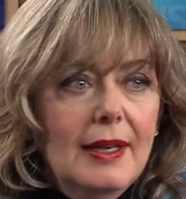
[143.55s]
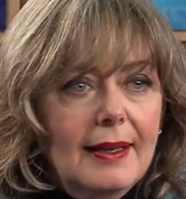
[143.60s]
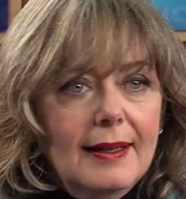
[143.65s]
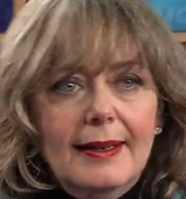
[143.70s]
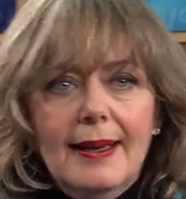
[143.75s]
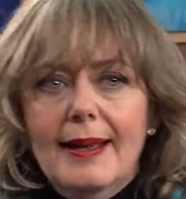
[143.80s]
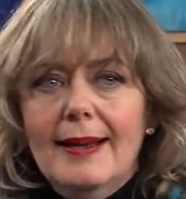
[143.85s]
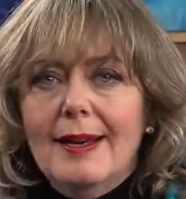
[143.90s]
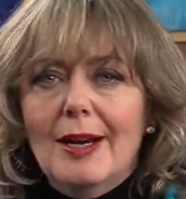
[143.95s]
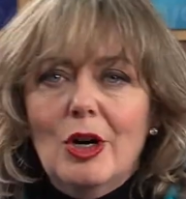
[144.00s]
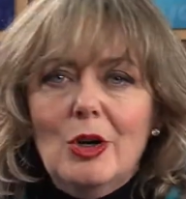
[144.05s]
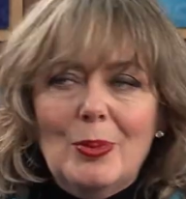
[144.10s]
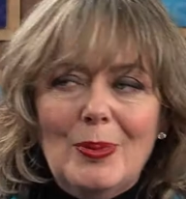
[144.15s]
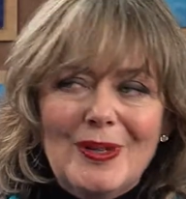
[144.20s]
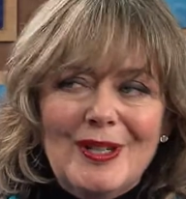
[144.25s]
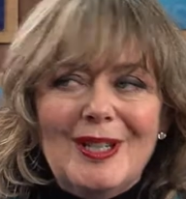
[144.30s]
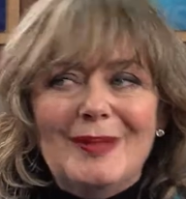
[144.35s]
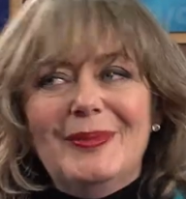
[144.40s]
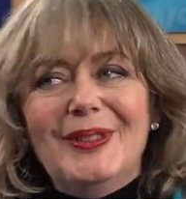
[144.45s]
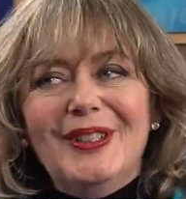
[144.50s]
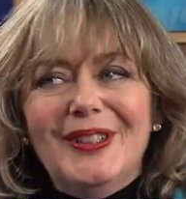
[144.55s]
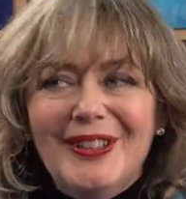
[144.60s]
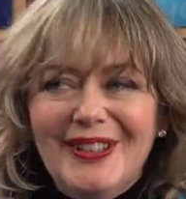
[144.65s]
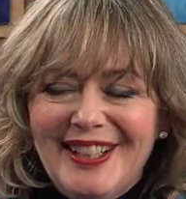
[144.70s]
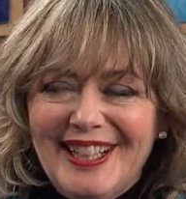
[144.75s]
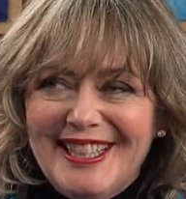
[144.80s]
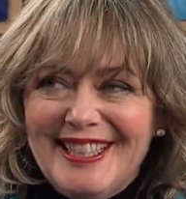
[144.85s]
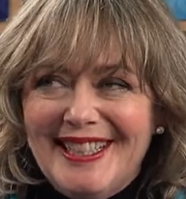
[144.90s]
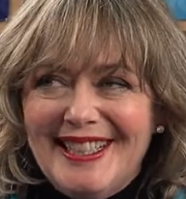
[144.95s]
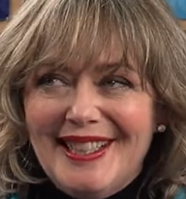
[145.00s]
kind of open up your
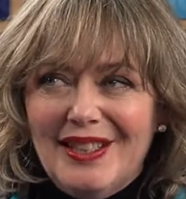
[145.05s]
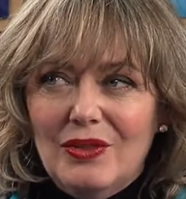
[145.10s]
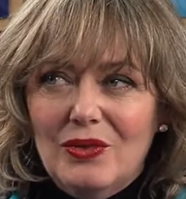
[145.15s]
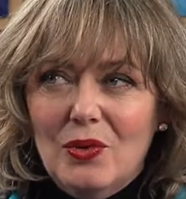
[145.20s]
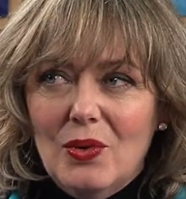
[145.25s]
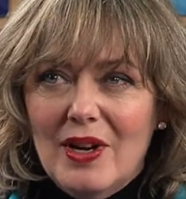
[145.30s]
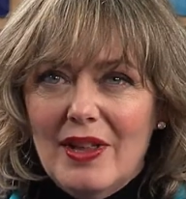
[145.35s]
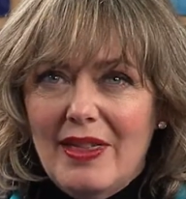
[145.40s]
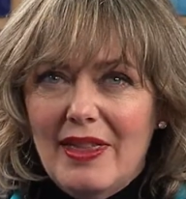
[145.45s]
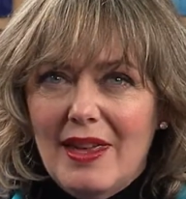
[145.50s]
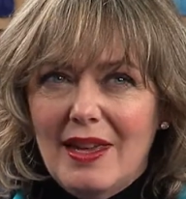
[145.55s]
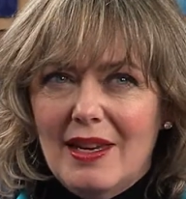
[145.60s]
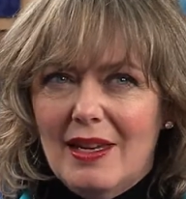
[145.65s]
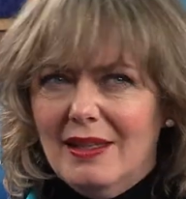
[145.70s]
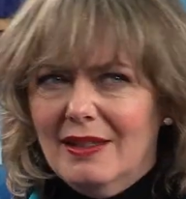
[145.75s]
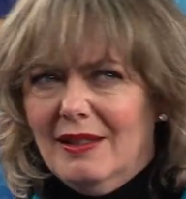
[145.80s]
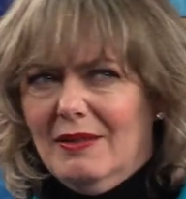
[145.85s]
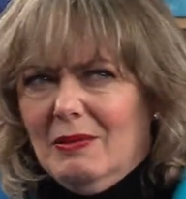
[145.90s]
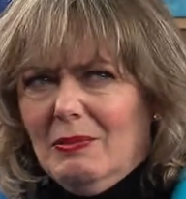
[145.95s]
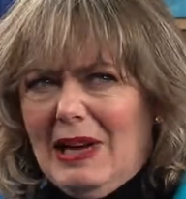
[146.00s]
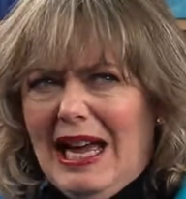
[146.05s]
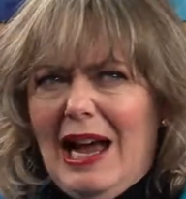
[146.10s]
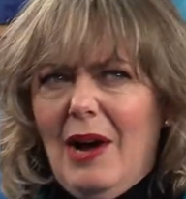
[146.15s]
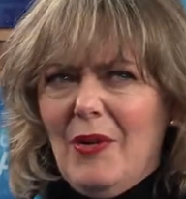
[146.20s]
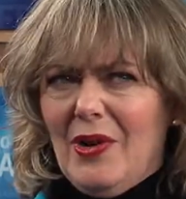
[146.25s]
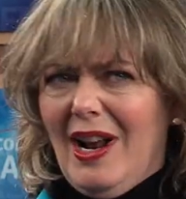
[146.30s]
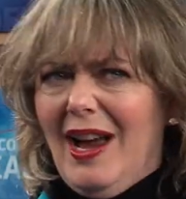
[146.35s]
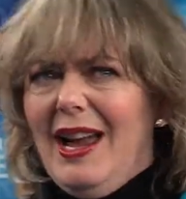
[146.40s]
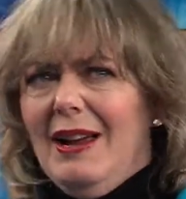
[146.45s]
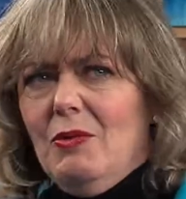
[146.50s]
idea of what things, how
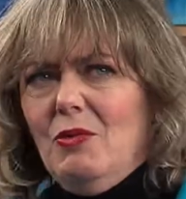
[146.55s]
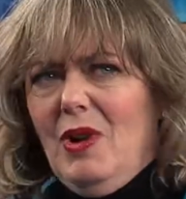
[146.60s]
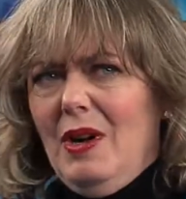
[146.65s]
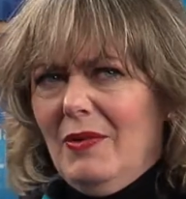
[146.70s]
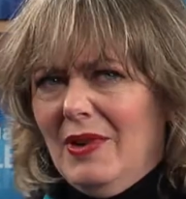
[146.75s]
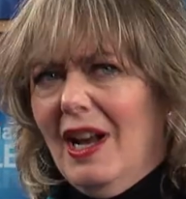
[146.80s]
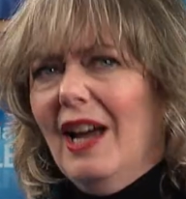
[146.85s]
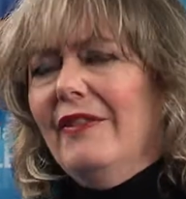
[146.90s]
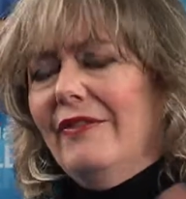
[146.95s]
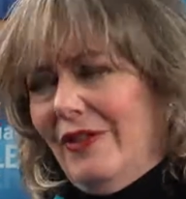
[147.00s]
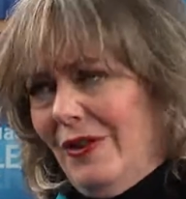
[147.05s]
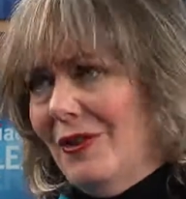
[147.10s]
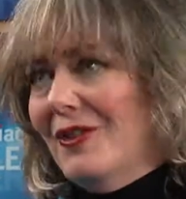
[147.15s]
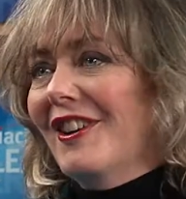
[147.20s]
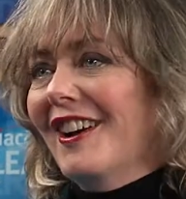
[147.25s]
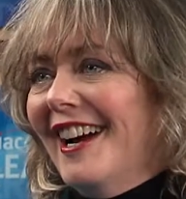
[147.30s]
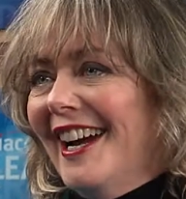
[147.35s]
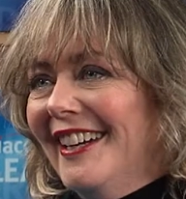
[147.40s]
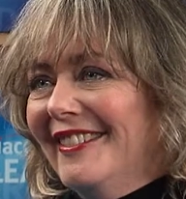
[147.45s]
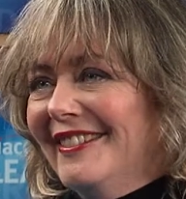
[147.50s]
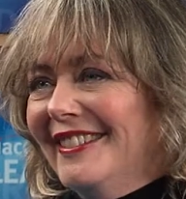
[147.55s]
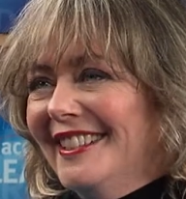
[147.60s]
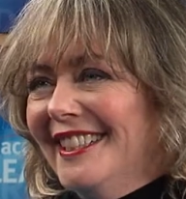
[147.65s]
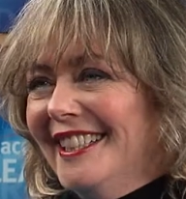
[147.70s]
would I, what would I photograph?